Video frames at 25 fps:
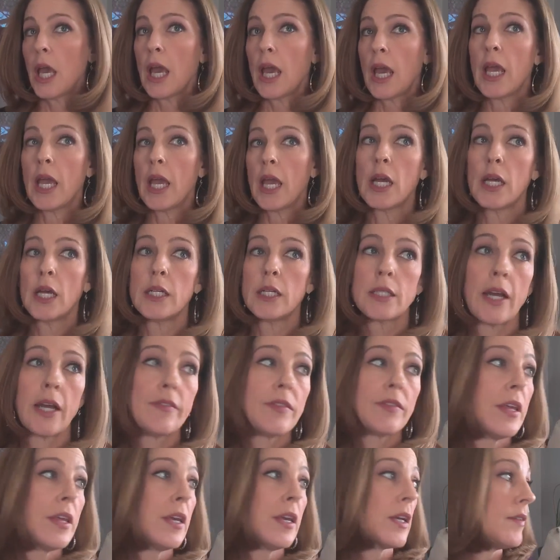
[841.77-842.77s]
And I
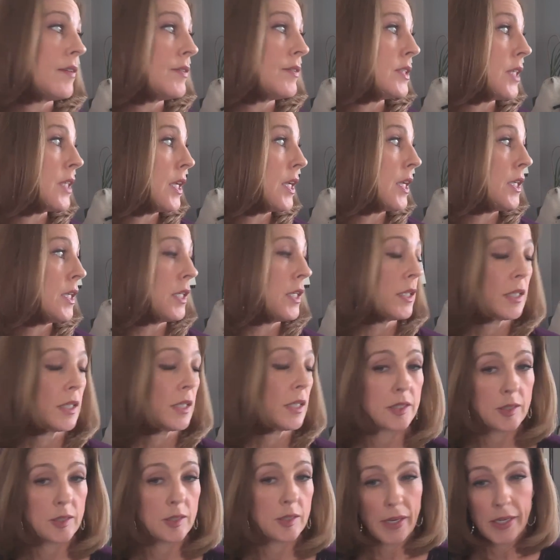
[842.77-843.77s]
think I've said it in
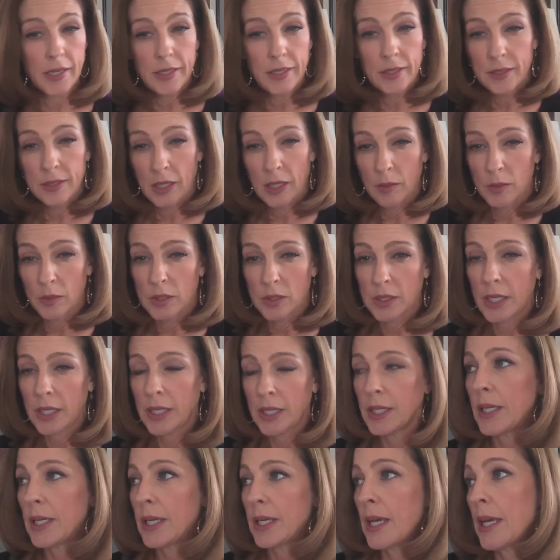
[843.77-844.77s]
this space, I will say
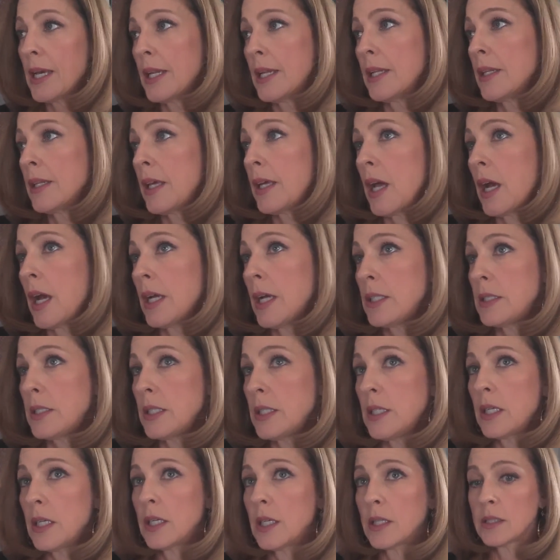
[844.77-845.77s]
it again, the
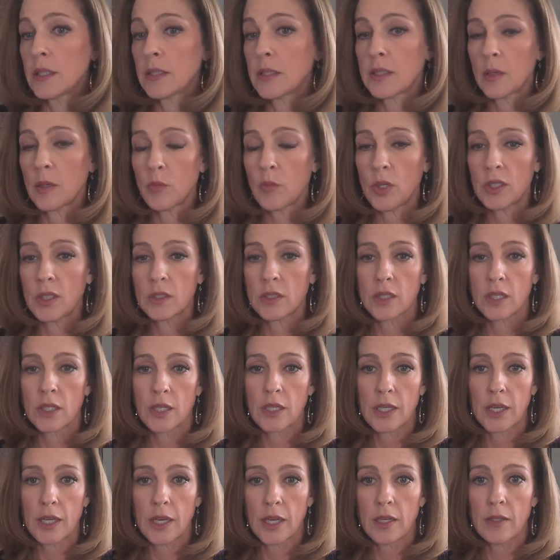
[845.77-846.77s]
idea that someone is going
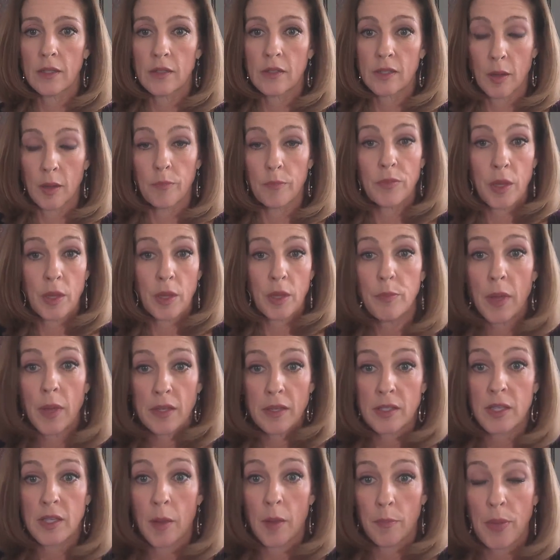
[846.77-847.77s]
to get, that
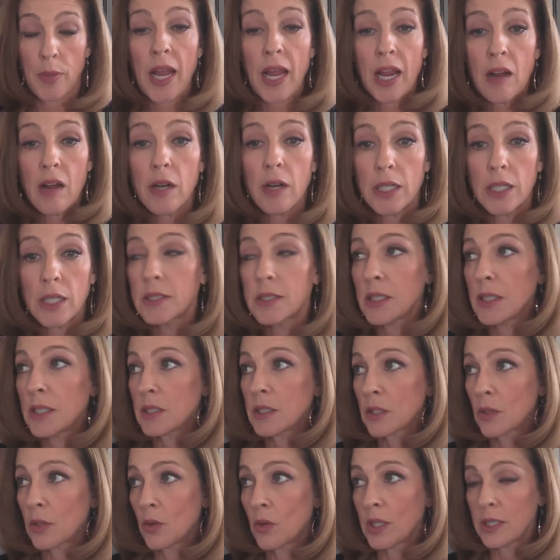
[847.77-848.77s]
a parent is
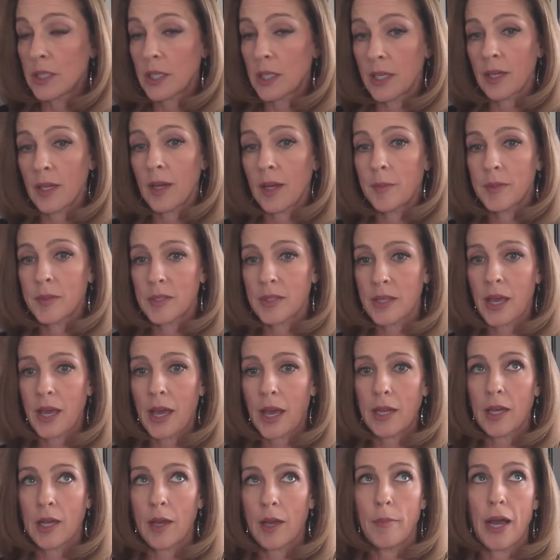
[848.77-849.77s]
going to get
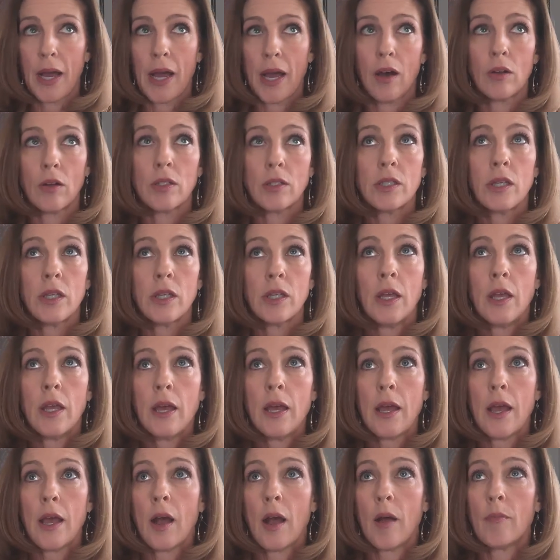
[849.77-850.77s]
upset about
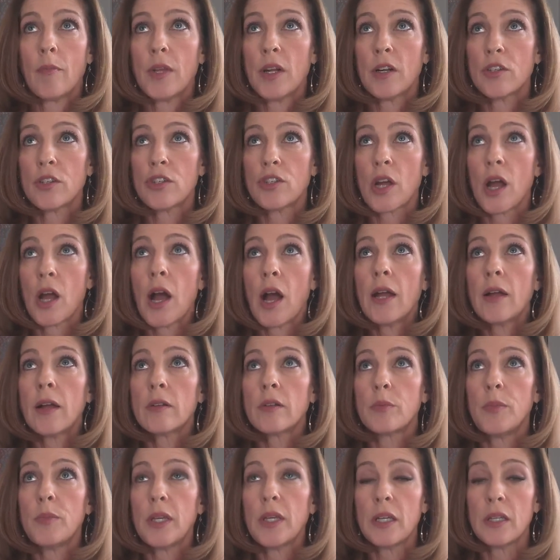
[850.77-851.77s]
their
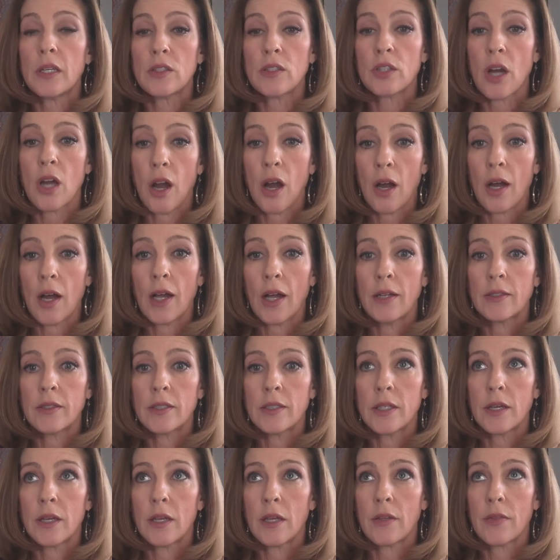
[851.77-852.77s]
child being taught
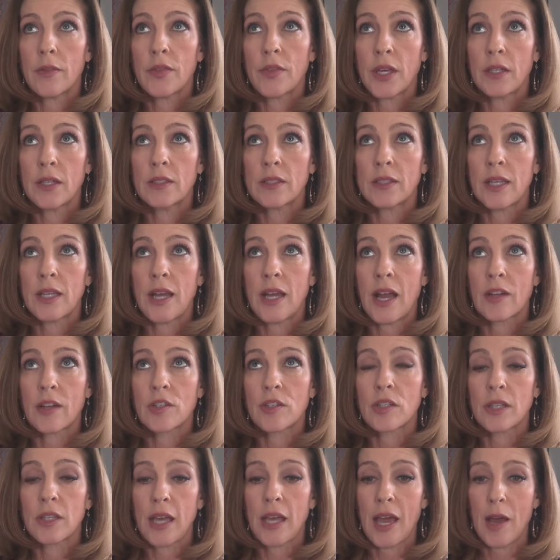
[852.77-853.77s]
things that
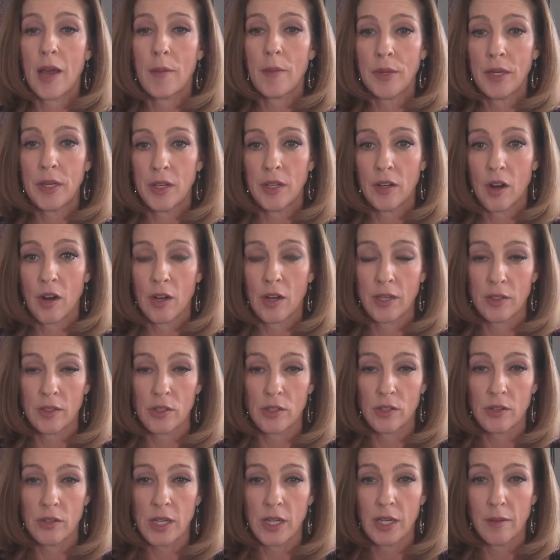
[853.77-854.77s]
actually happened in our
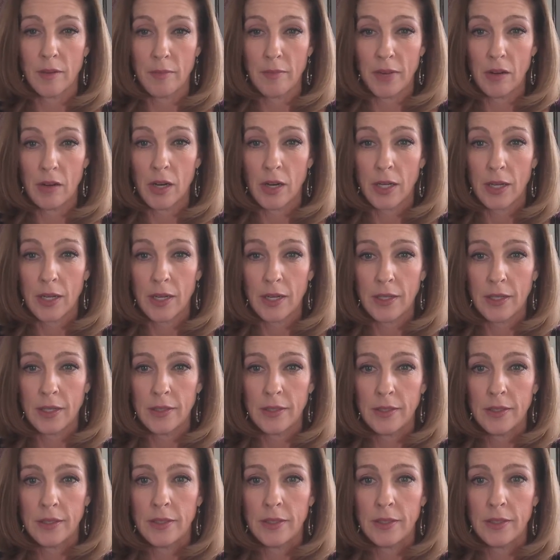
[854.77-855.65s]
history in America.